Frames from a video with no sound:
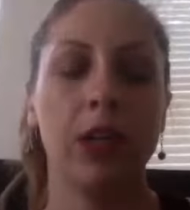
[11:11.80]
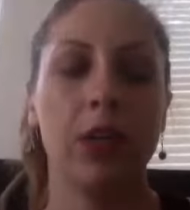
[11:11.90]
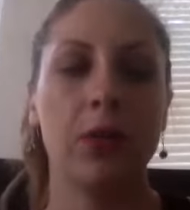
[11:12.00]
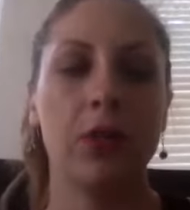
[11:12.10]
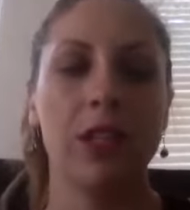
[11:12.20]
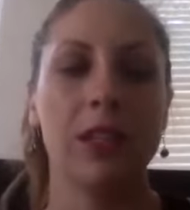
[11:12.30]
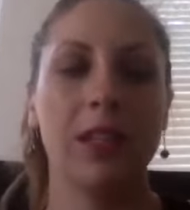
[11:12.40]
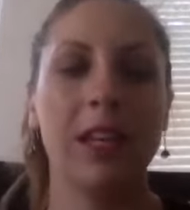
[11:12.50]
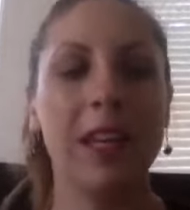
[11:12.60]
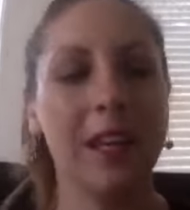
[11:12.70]
just
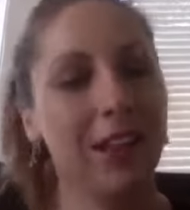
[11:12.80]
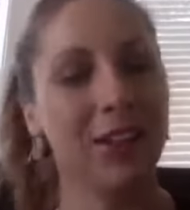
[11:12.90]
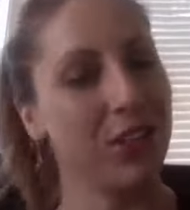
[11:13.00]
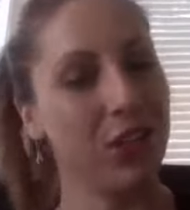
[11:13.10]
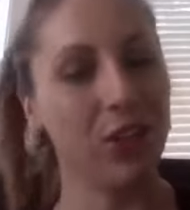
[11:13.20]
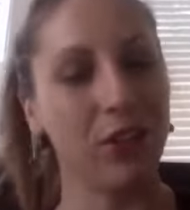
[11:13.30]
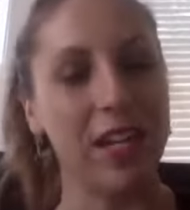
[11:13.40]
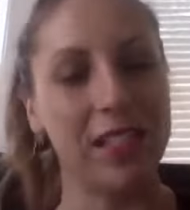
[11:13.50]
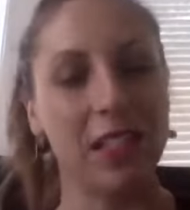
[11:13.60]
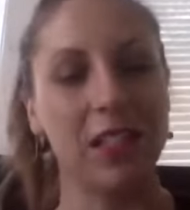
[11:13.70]
getting a little stir
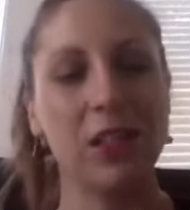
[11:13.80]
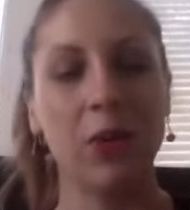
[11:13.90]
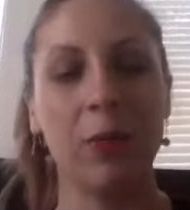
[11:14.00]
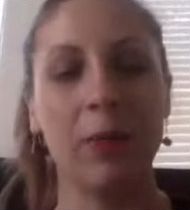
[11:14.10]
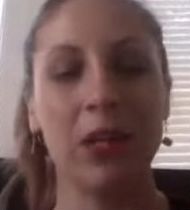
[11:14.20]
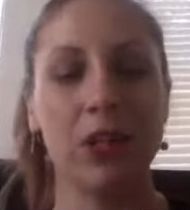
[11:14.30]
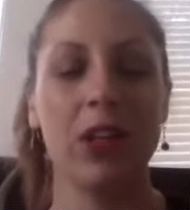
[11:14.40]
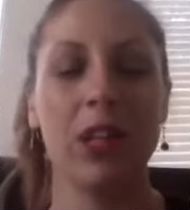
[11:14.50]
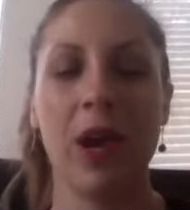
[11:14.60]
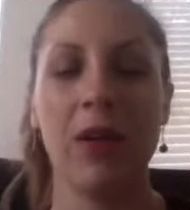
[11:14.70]
crazy. So make sure that
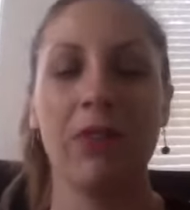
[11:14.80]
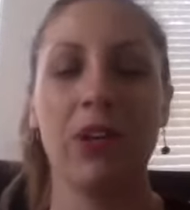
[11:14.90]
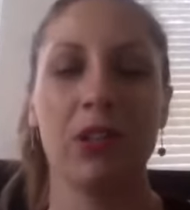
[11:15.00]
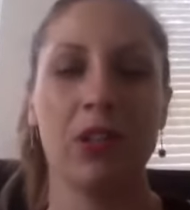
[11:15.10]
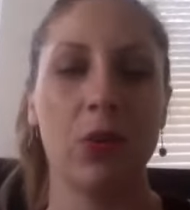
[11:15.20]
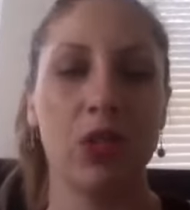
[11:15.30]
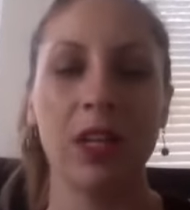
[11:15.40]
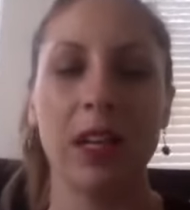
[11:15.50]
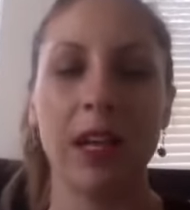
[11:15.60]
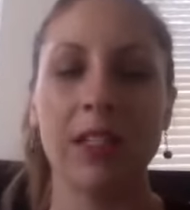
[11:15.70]
you have good social
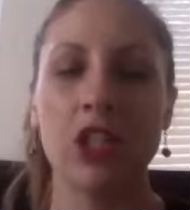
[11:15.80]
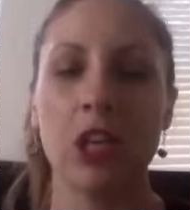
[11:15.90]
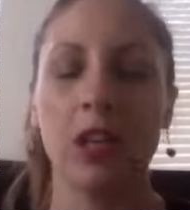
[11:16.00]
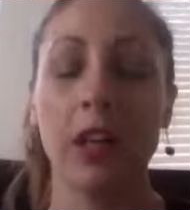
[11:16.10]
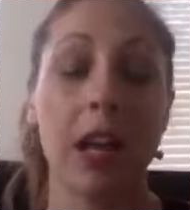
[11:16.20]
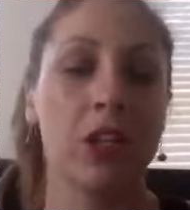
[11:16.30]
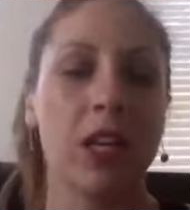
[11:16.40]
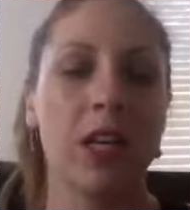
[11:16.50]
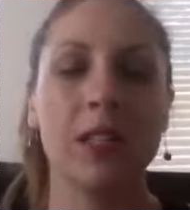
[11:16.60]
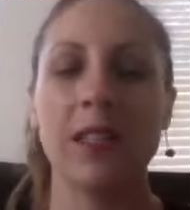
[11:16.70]

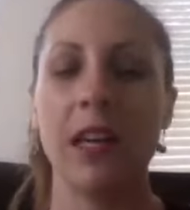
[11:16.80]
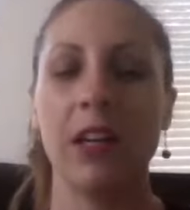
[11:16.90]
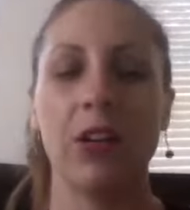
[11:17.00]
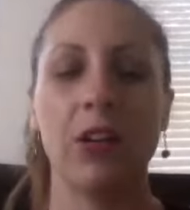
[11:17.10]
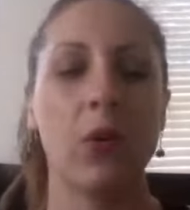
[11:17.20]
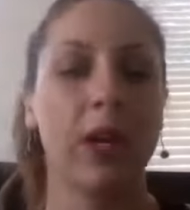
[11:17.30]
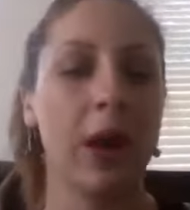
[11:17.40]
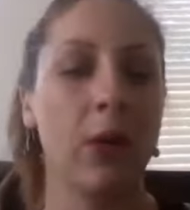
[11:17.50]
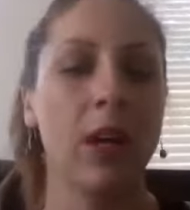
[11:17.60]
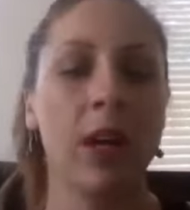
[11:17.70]
connections, that you're going out
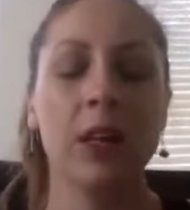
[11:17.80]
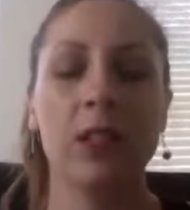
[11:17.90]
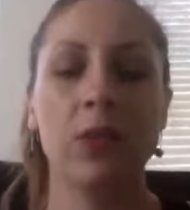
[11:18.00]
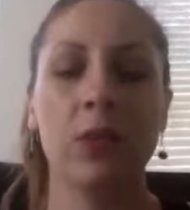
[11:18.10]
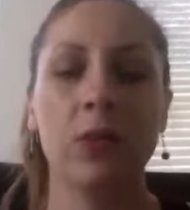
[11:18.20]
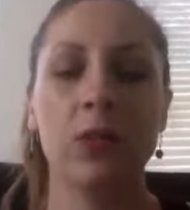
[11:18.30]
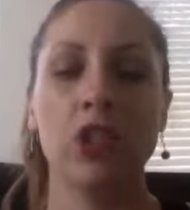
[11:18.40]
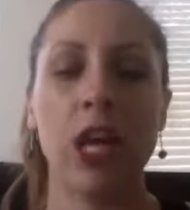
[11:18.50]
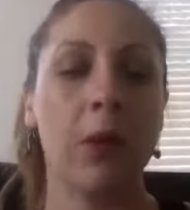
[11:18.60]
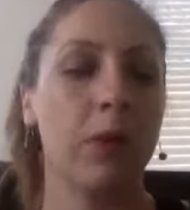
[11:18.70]
to
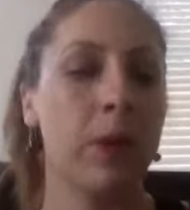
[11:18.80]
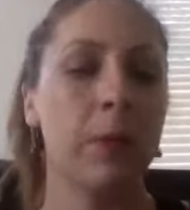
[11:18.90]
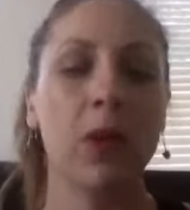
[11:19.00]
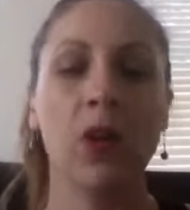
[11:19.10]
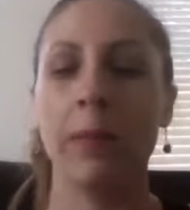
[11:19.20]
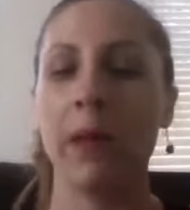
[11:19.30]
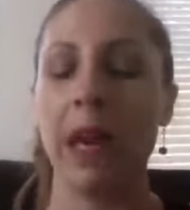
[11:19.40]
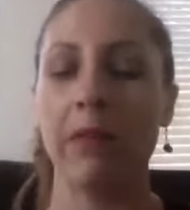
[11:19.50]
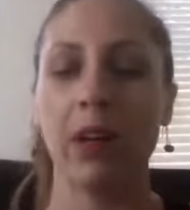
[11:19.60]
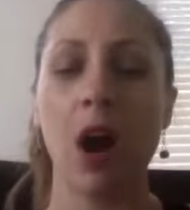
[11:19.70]
chat with people or maybe have a
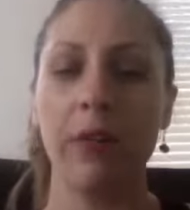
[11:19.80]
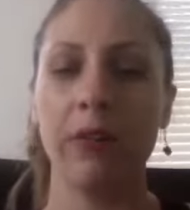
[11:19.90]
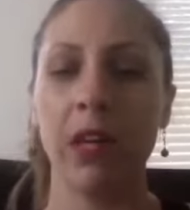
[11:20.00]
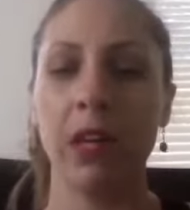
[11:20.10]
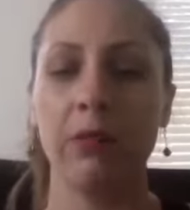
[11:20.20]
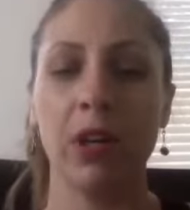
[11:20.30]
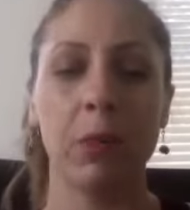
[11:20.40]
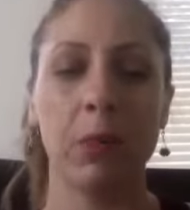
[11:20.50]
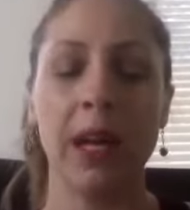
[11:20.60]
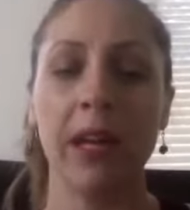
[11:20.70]
coffee for a
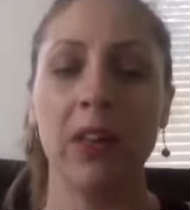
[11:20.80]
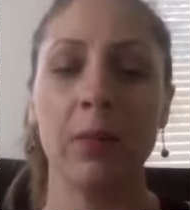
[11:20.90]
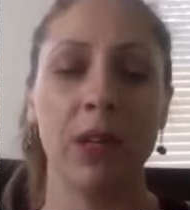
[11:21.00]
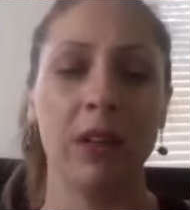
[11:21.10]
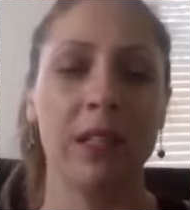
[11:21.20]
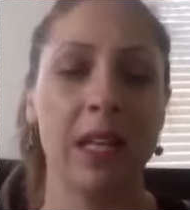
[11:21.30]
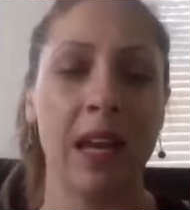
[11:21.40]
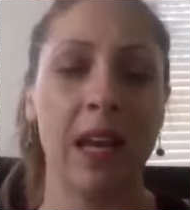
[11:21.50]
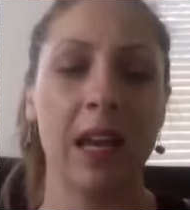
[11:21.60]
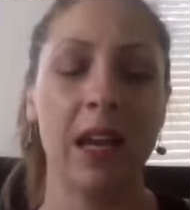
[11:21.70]
break in the middle of the day,
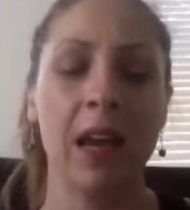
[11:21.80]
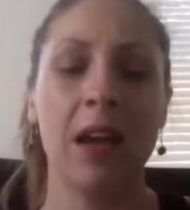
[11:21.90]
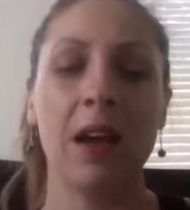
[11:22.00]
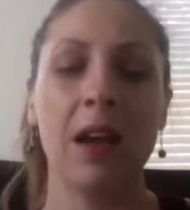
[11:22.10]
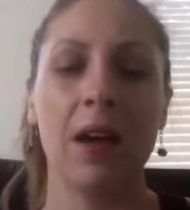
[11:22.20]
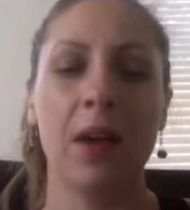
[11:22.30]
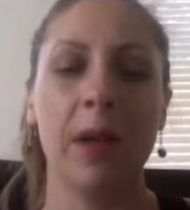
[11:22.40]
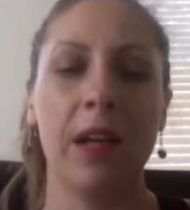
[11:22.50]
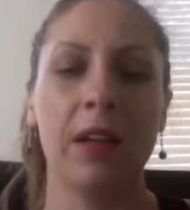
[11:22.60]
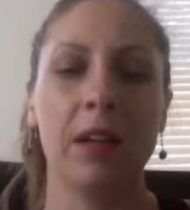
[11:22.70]

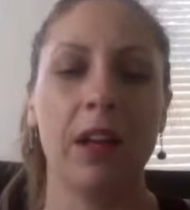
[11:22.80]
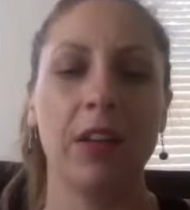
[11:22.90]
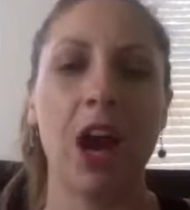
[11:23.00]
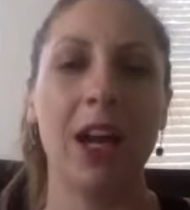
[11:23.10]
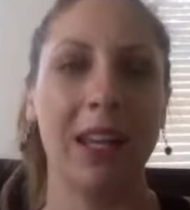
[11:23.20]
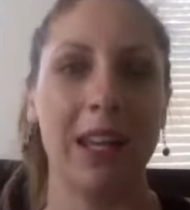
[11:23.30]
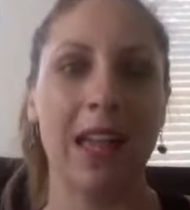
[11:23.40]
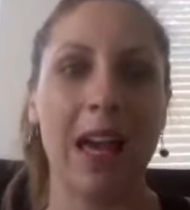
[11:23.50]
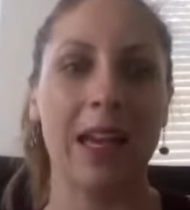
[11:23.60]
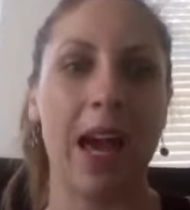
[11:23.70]
and not getting that
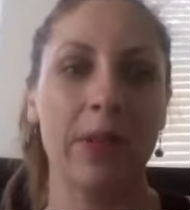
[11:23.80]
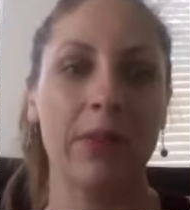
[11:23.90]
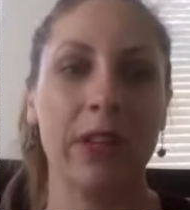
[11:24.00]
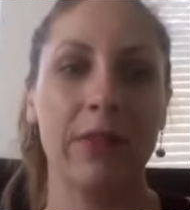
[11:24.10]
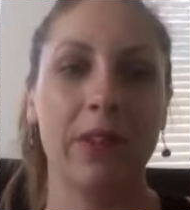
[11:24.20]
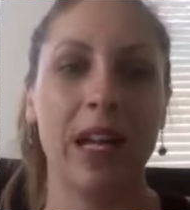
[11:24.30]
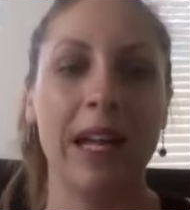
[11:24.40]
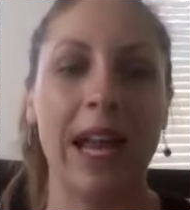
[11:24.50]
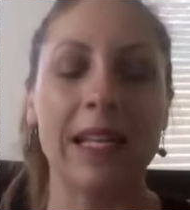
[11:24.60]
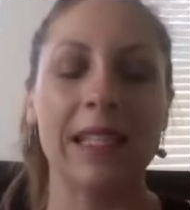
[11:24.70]
cabin fever, I
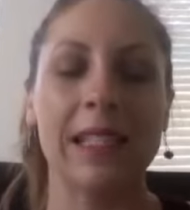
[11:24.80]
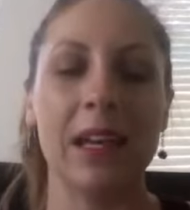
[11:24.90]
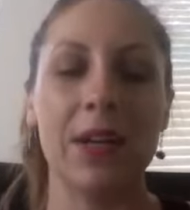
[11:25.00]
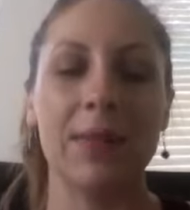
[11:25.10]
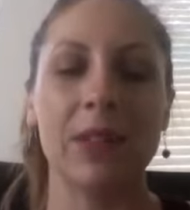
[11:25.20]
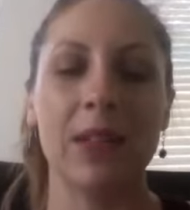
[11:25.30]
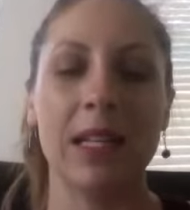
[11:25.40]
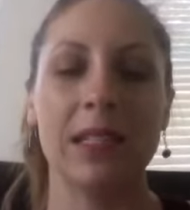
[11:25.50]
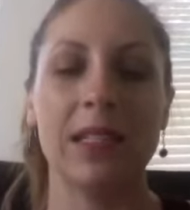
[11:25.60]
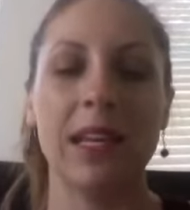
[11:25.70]
guess. So
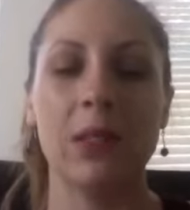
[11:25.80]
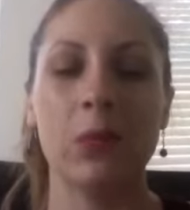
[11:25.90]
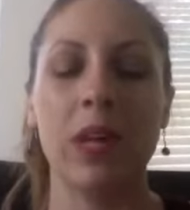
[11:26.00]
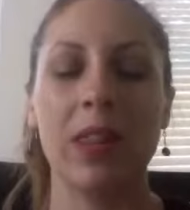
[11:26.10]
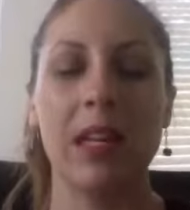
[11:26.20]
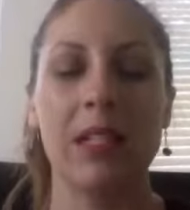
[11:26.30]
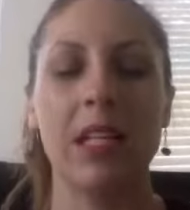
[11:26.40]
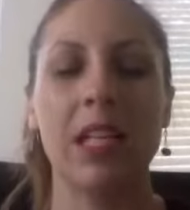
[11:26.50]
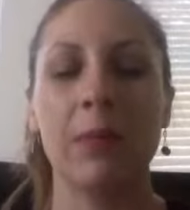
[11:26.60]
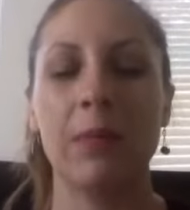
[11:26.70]
that's one thing to
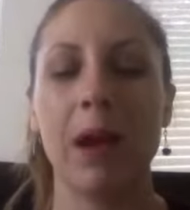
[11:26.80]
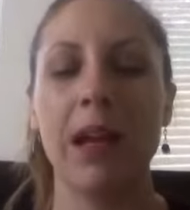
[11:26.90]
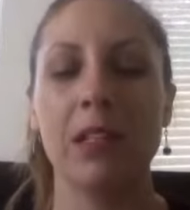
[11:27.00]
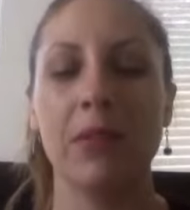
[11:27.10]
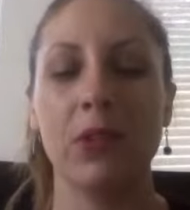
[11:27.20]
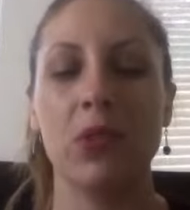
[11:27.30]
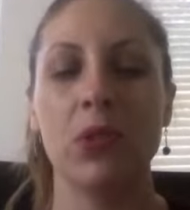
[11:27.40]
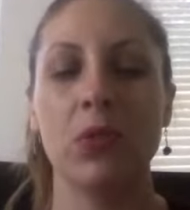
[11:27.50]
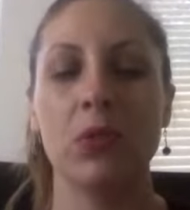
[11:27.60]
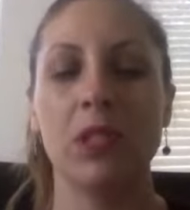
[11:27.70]
keep in mind if you
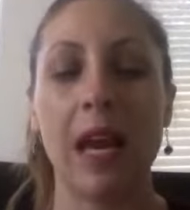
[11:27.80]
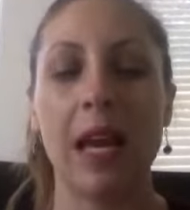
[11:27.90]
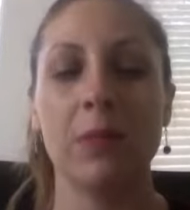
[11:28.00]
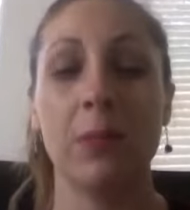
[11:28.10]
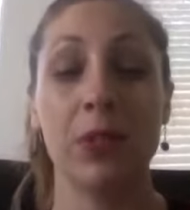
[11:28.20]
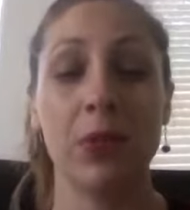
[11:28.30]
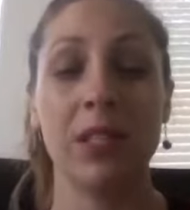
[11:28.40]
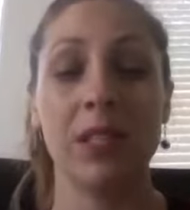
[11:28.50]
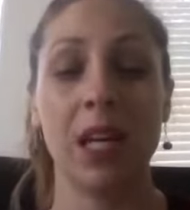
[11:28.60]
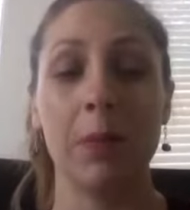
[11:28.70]
do decide to pursue
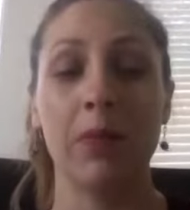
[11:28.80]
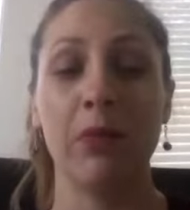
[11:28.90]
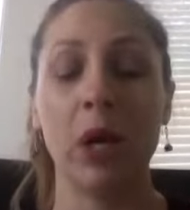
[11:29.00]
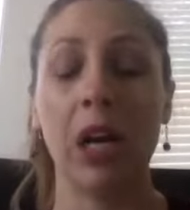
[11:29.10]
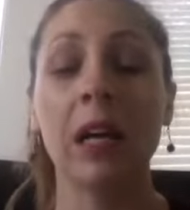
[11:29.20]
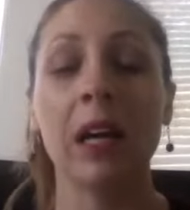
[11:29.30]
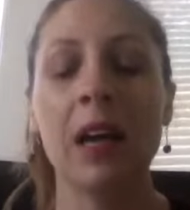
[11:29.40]
this type of work.